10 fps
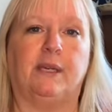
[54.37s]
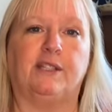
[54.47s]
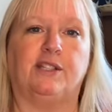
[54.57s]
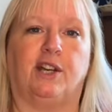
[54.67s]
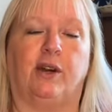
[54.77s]

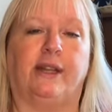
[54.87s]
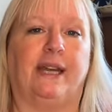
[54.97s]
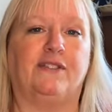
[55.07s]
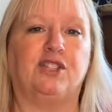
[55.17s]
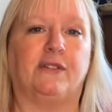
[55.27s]
So, and they
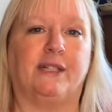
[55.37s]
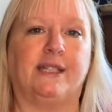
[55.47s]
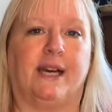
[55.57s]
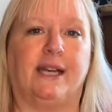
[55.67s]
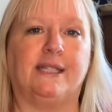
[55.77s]
have serving
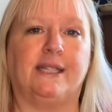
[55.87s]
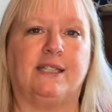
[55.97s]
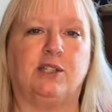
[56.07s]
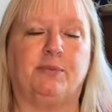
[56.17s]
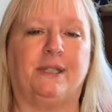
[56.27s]

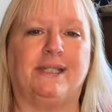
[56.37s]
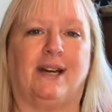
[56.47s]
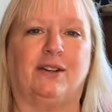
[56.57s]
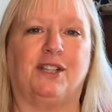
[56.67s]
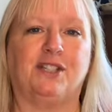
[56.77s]
sizes, you put
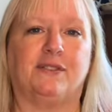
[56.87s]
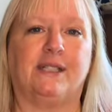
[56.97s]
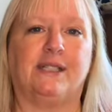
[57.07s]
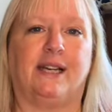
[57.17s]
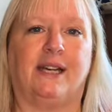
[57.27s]
down the serving
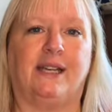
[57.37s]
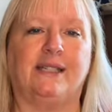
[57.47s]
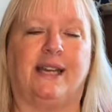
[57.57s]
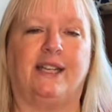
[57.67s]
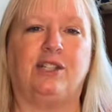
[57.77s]
size
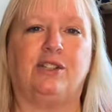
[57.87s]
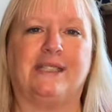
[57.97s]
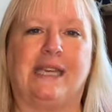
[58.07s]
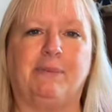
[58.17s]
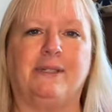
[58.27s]
and you
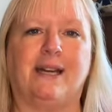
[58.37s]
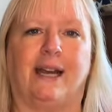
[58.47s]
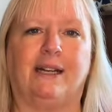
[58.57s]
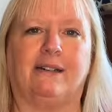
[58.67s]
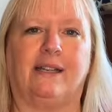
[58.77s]
just keep a
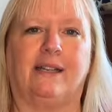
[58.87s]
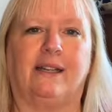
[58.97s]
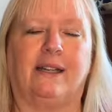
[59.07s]
diary.